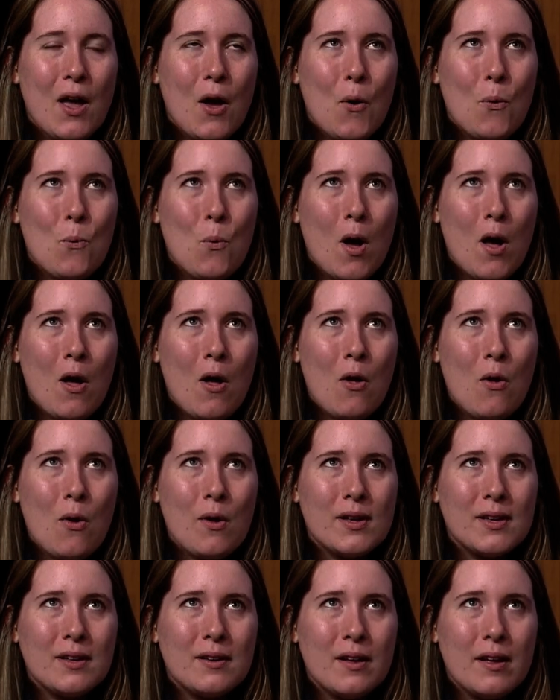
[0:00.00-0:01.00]

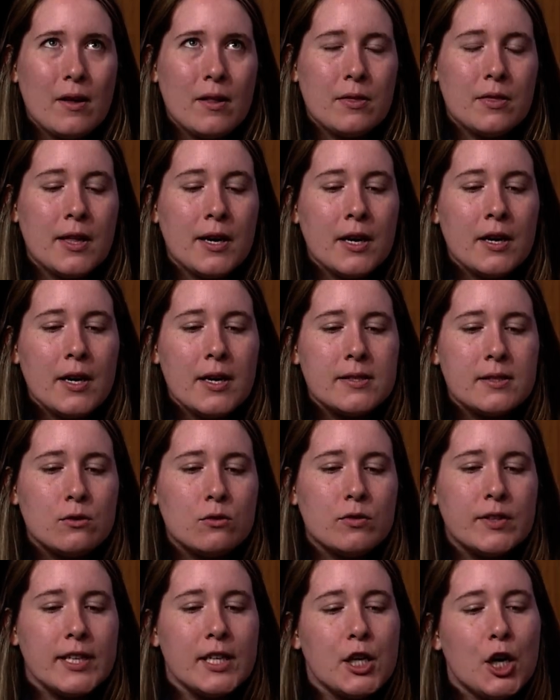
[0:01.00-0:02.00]
Well, there is a
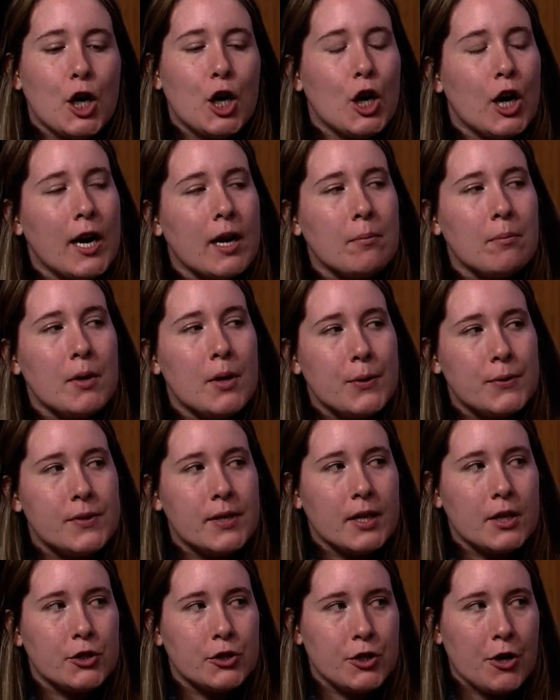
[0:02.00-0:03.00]
reoccurring
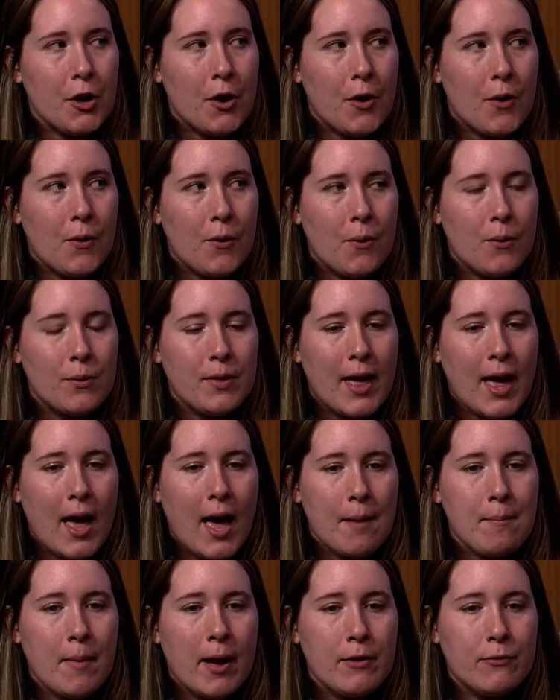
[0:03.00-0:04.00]
music show
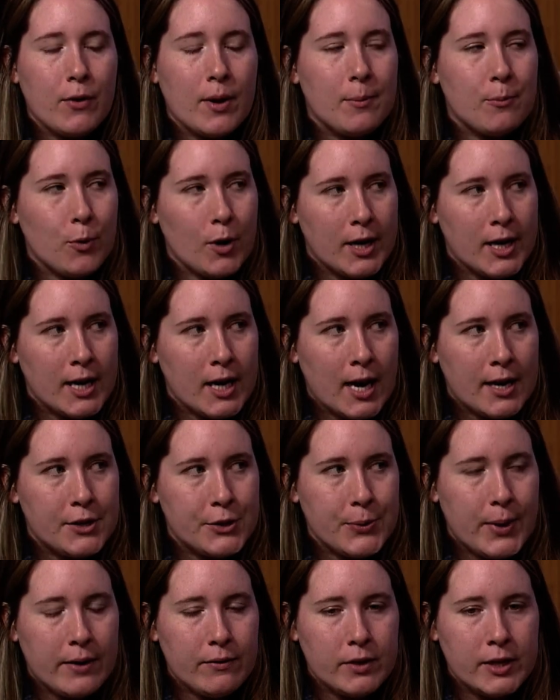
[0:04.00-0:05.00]
that my friend Brittany and I
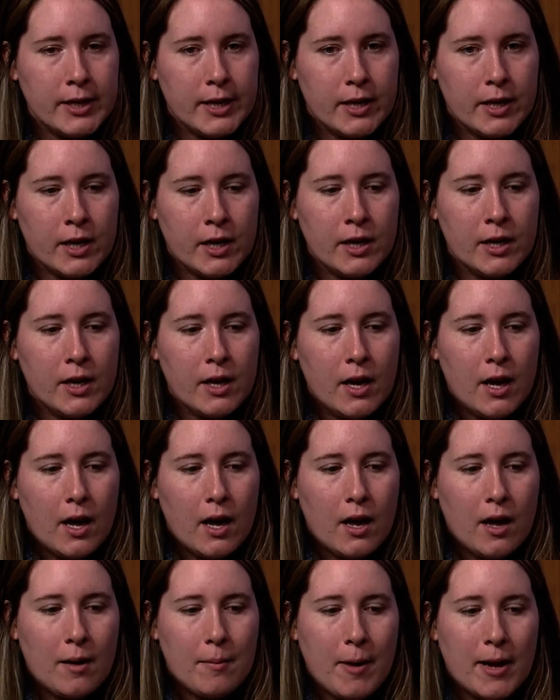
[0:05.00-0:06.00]
do every year.
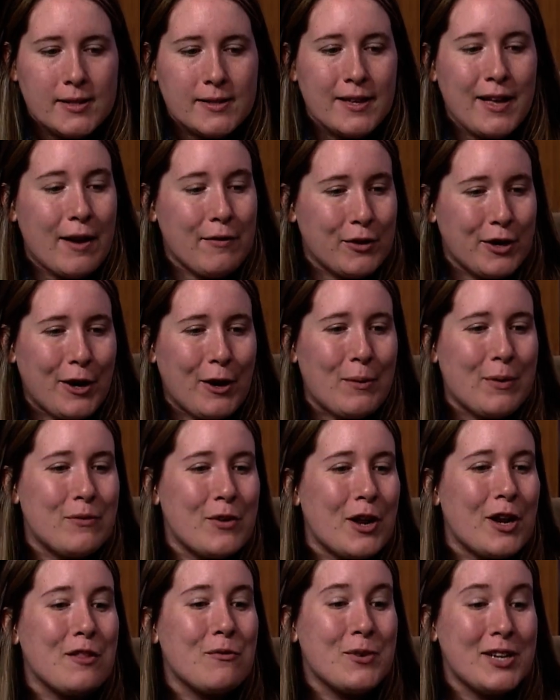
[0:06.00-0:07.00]
I say every year. We
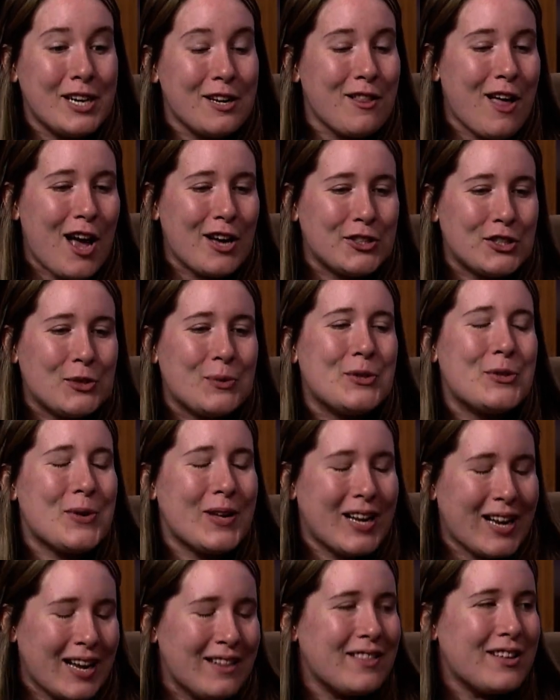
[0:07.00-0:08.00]
did it last year. We're doing
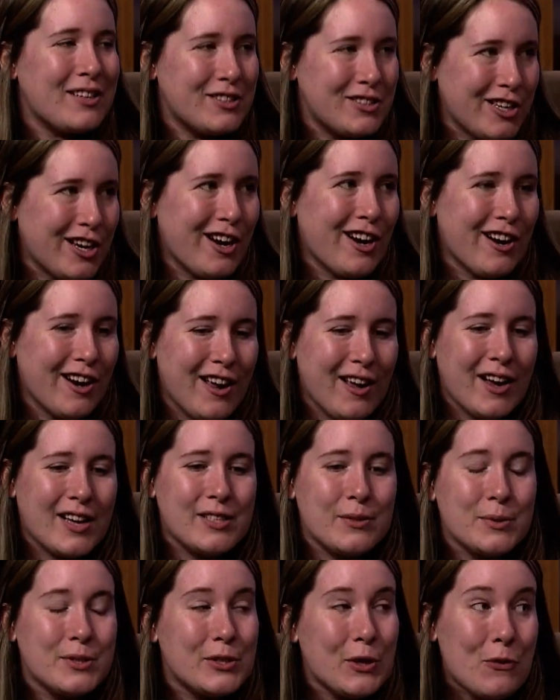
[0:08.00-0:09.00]
it again this year because
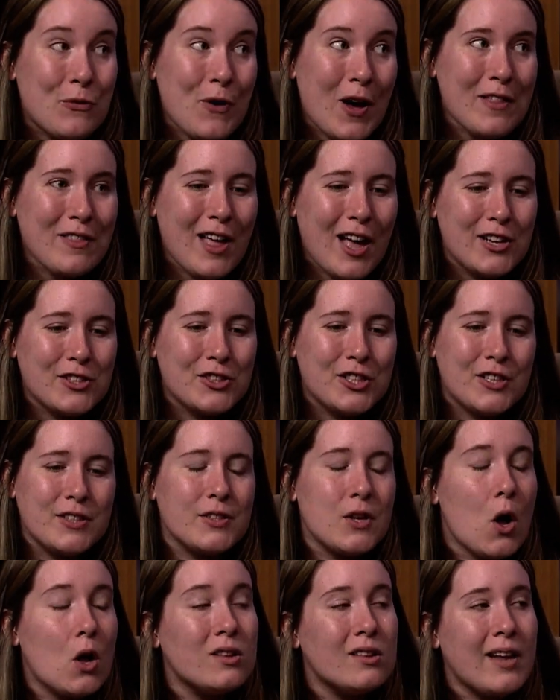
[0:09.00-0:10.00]
it was so fun last year. It's
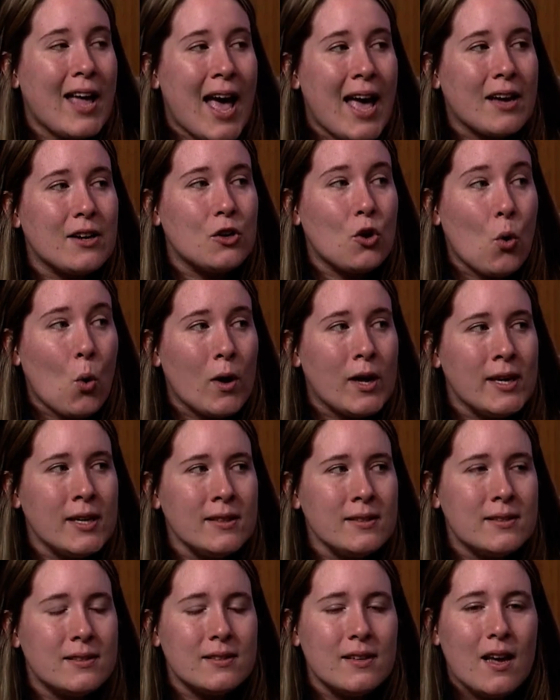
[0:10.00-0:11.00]
called Knack
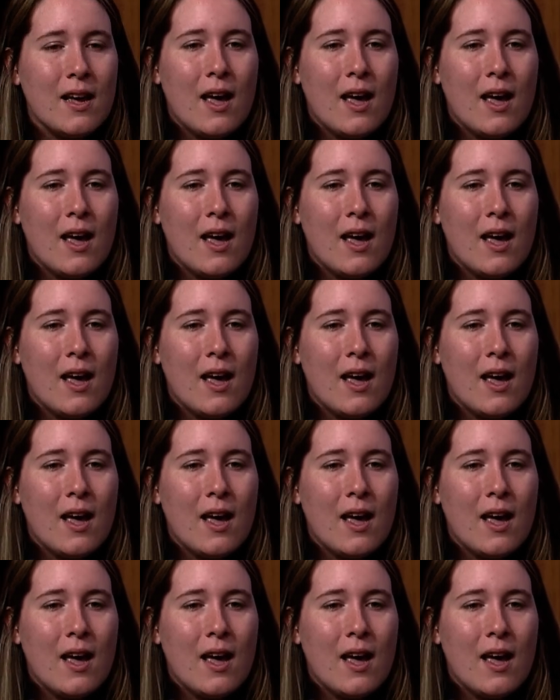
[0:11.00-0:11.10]
Noise.